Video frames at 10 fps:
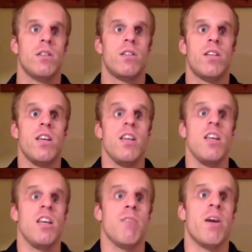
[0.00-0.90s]

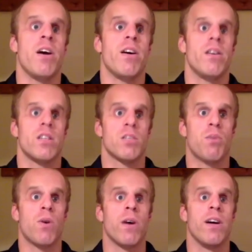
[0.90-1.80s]
team
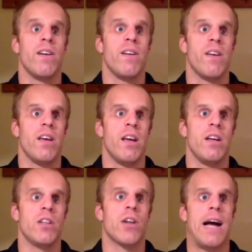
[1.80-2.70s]
sport
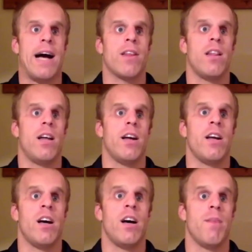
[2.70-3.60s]
in triathlon.
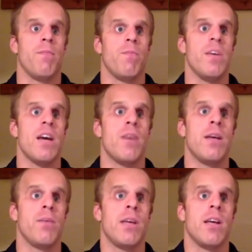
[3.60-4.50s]

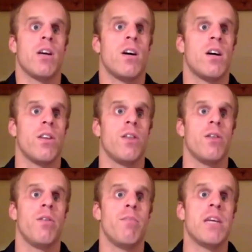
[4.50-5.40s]
We can call
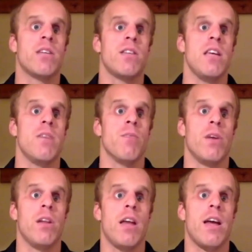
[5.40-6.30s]
the mixed team
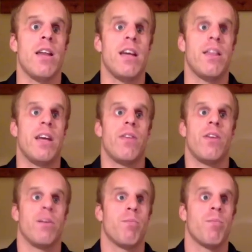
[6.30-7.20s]
relay that
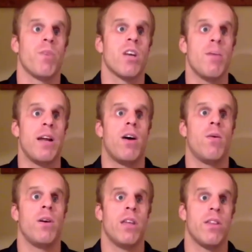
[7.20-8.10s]
they're coming out
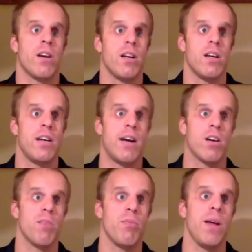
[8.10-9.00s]
with, that they're going to now
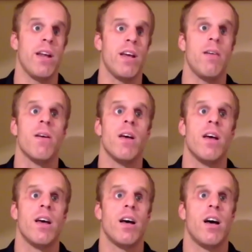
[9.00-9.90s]
compete in
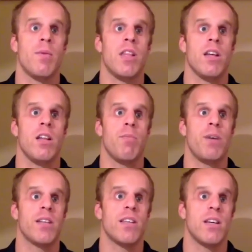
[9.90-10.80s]
the
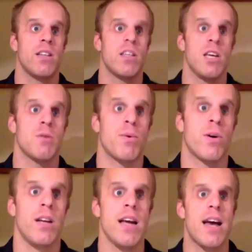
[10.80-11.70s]
Olympics, a team
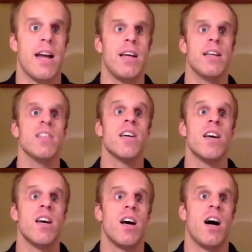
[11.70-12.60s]
sport. And yeah, it is.
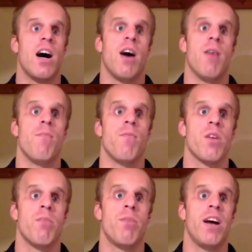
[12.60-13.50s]

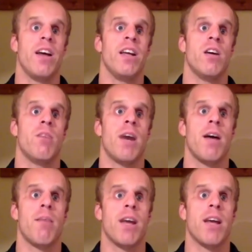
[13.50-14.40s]

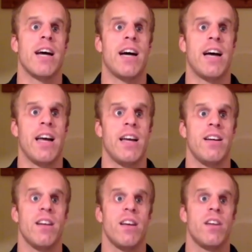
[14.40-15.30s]
My guide
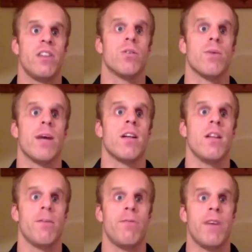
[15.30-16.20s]

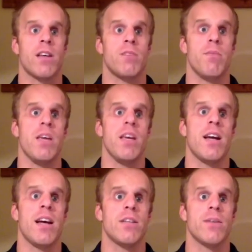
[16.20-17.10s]
directly affects me and
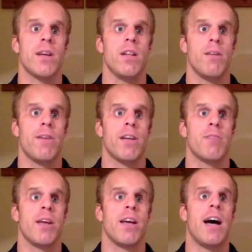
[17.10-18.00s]
I directly affect
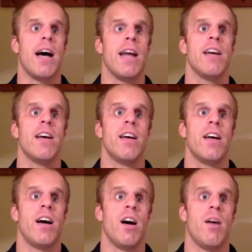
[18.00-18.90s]
my guide.
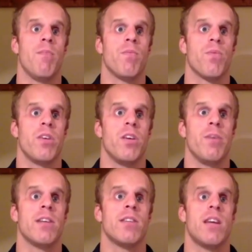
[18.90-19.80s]

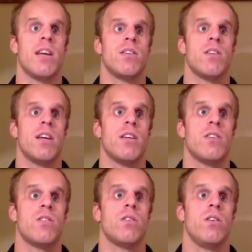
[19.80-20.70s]
Because
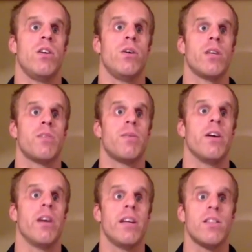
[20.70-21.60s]
as you
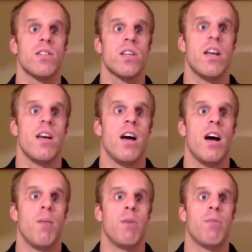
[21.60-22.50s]
experienced,
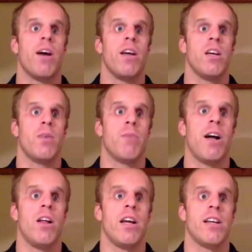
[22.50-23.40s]
when
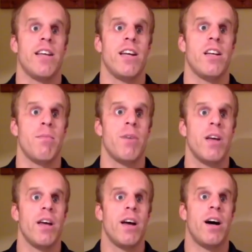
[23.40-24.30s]
piloting a tandem,
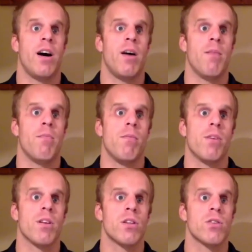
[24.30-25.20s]

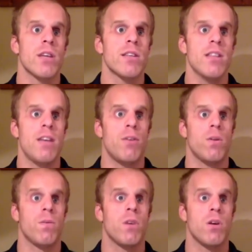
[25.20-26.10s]
the stress
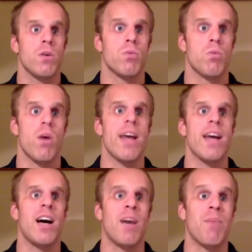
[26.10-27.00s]
level goes way
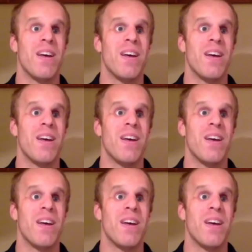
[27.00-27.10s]
up.